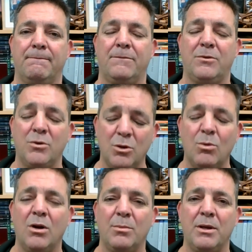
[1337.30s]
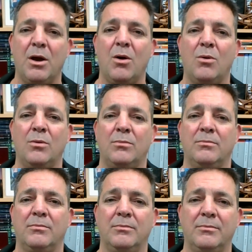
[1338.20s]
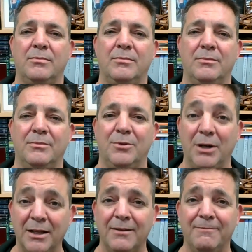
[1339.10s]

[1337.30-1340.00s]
Do you want to be whole? Really?